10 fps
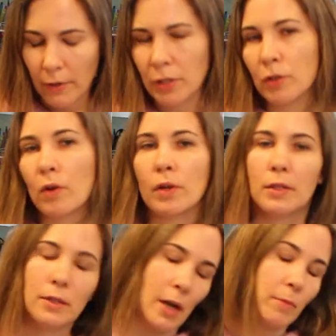also
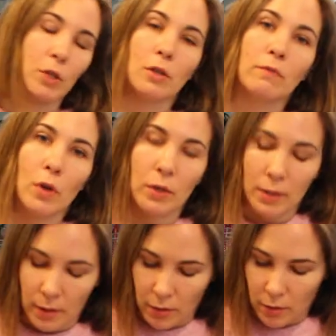noticed, and I'm sure you've
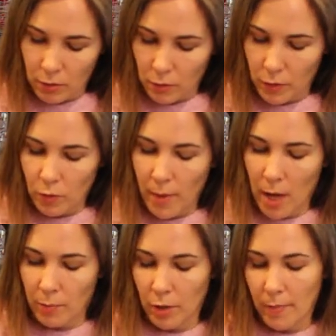noticed this too, when you
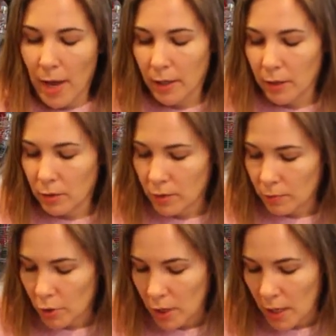buy
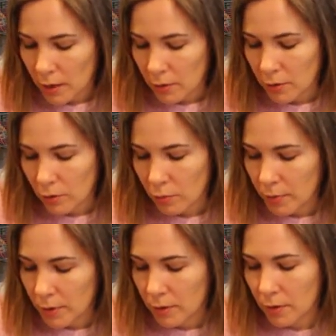prepackaged, pre-canned
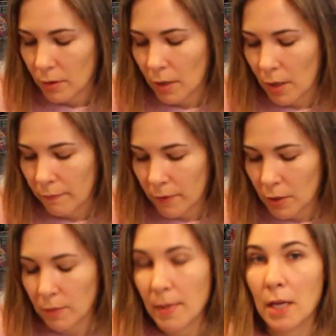soups, if
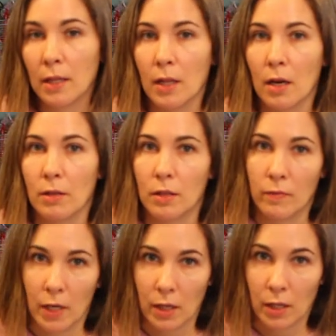there's meat in there, there's
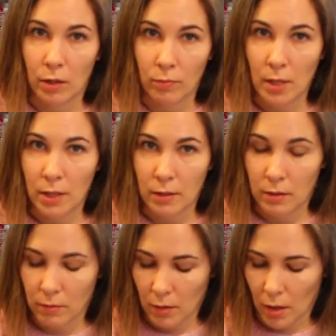very little
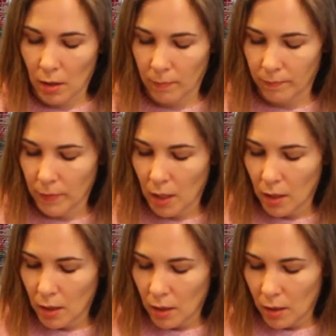meat.
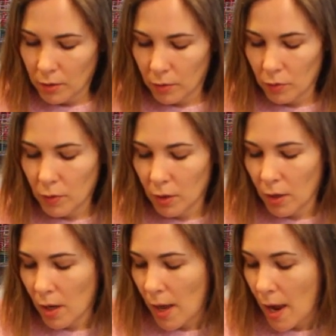So you
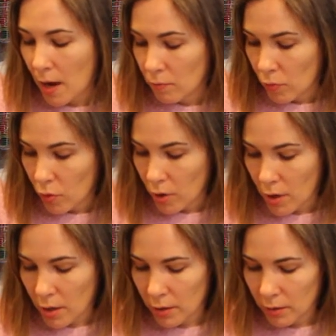can add
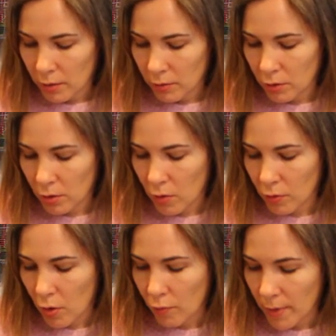more to your
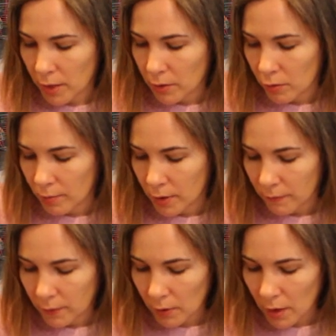own homemade soups if
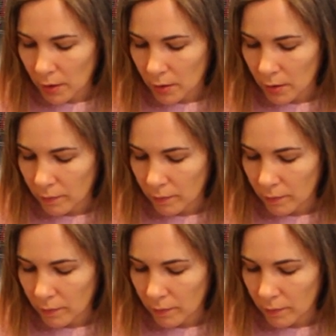you like.